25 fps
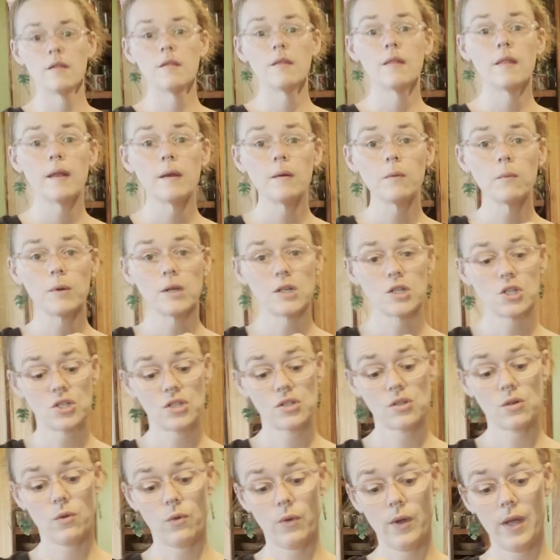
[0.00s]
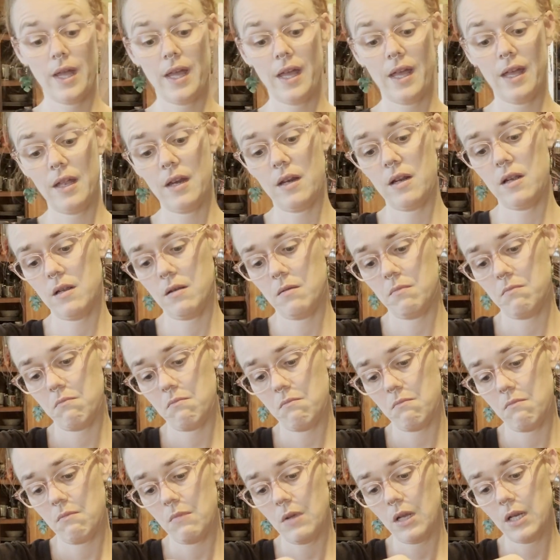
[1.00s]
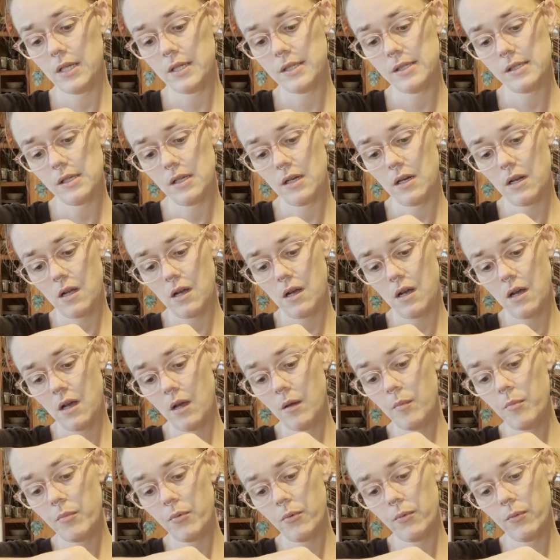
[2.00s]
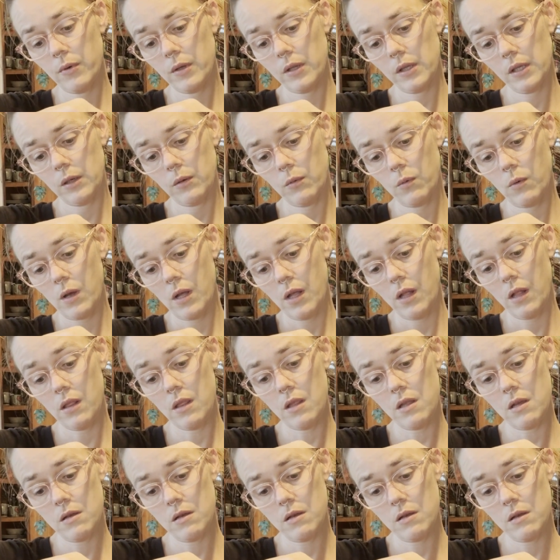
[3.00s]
And then we just go ahead and mix it up really well.